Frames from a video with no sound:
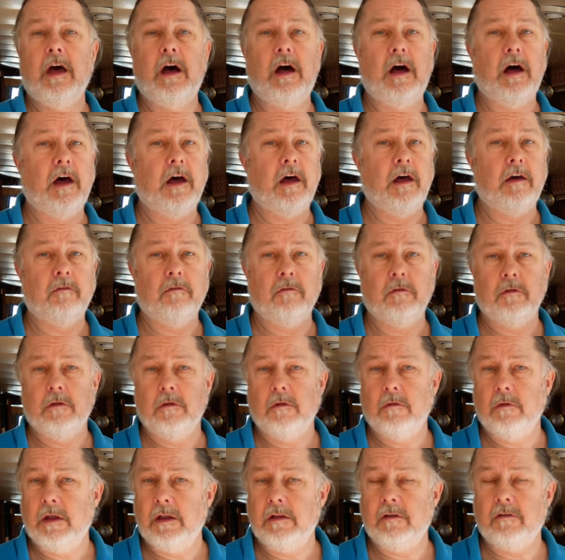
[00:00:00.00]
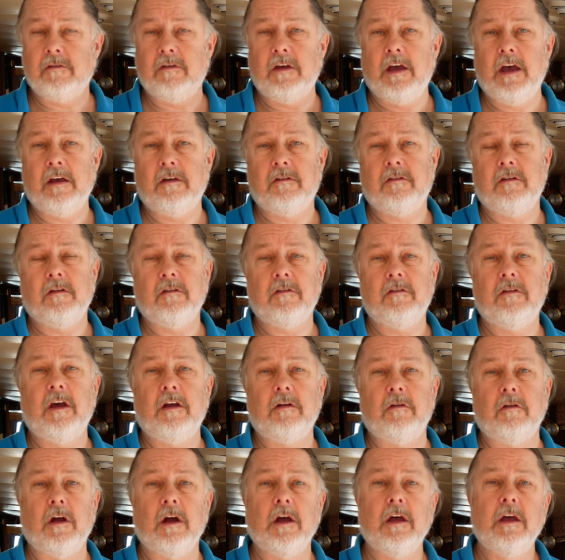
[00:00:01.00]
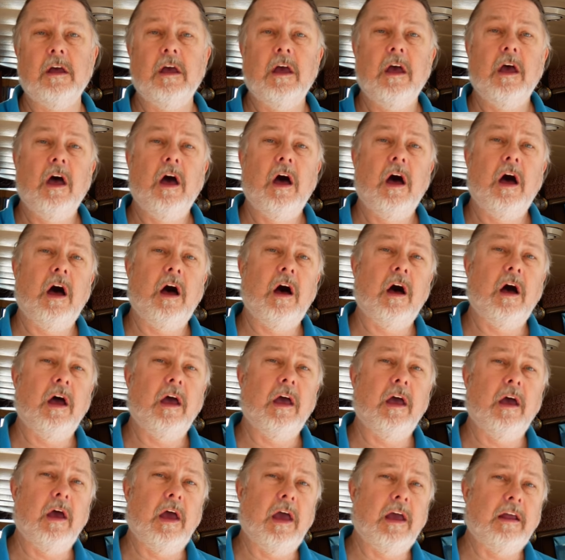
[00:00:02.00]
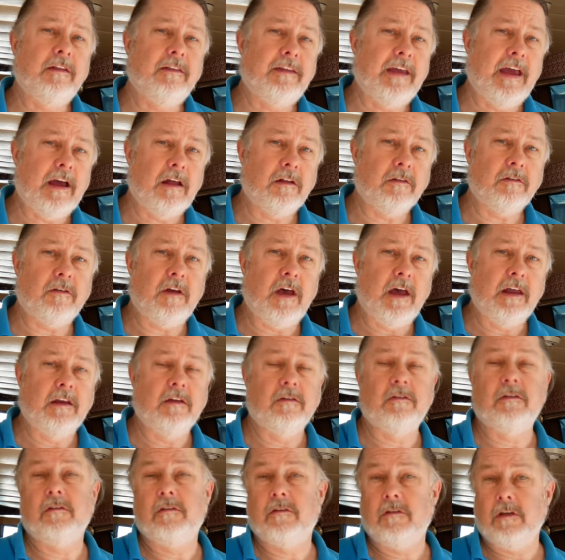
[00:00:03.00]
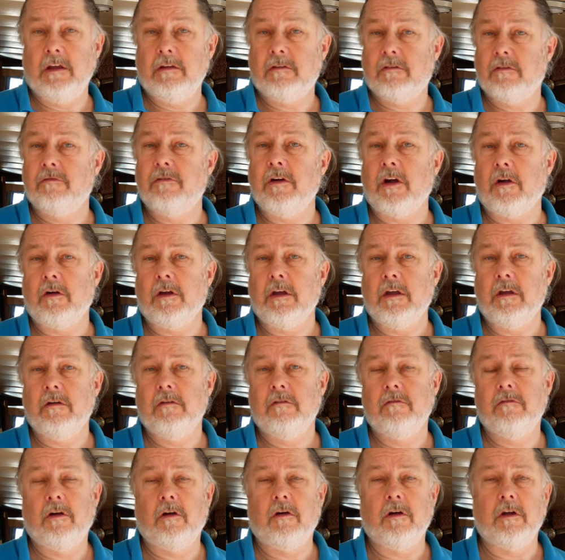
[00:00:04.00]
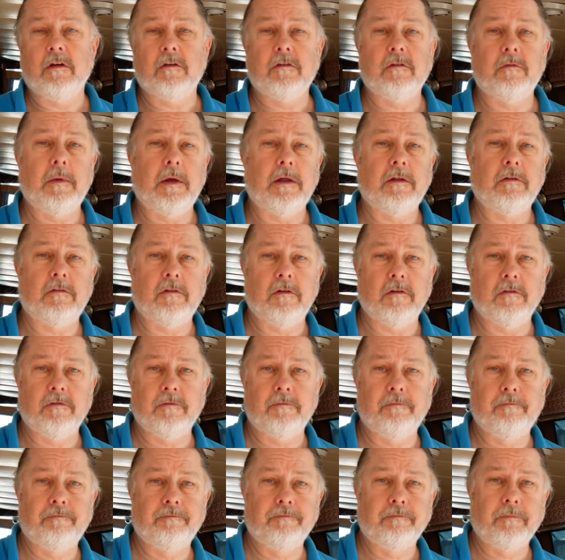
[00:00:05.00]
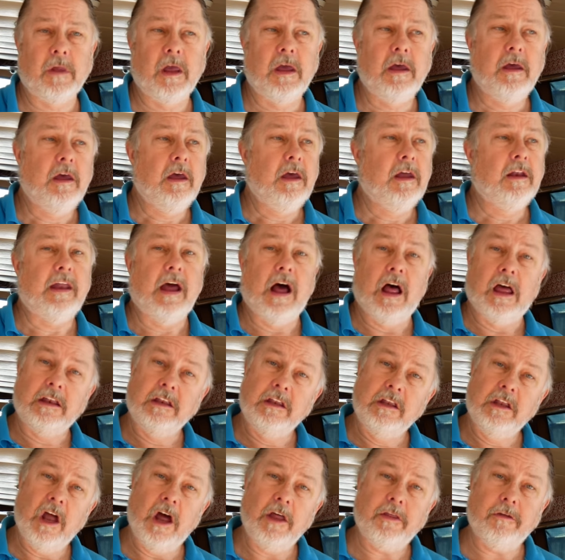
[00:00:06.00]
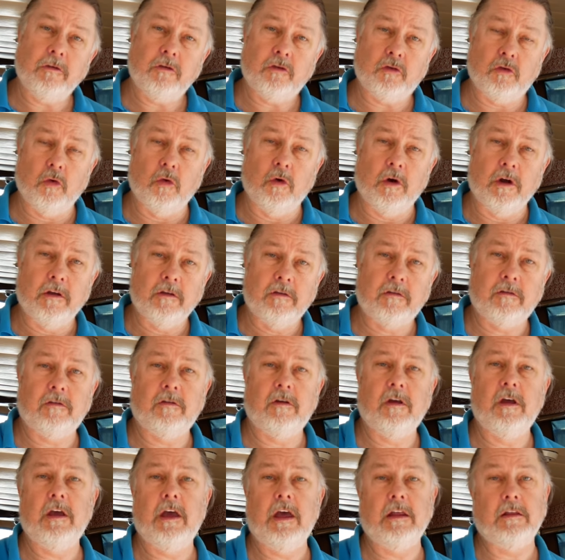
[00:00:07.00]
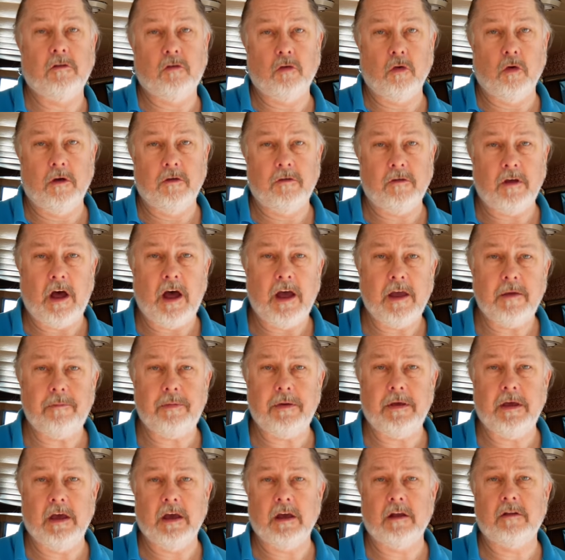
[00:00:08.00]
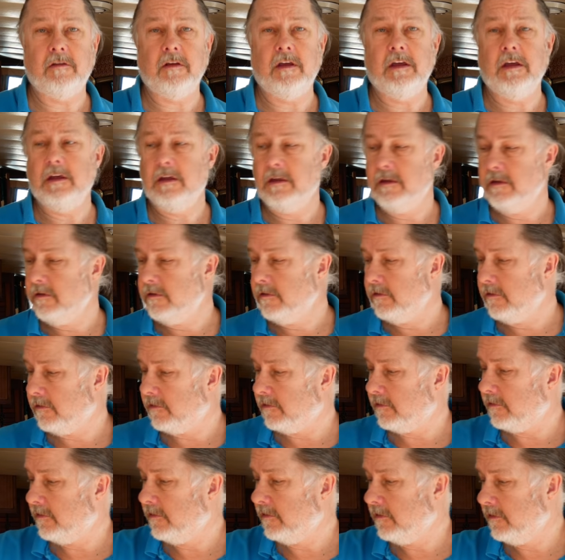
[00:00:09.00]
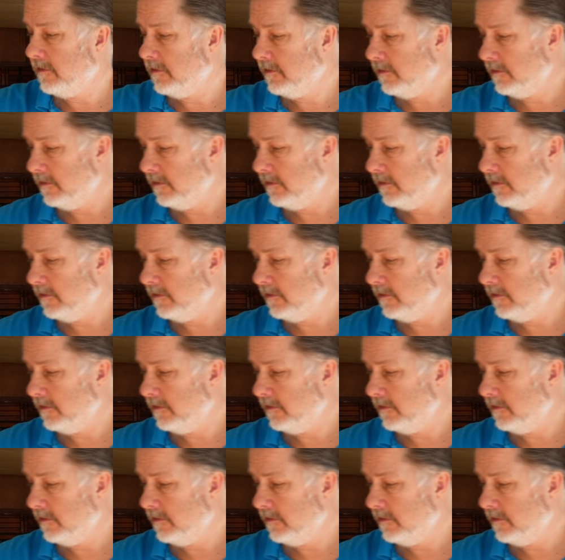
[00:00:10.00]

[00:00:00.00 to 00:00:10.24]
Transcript: uh, insects, et cetera. A downside is it's, it's very, very expensive. Now, another choice, and the choice I picked, is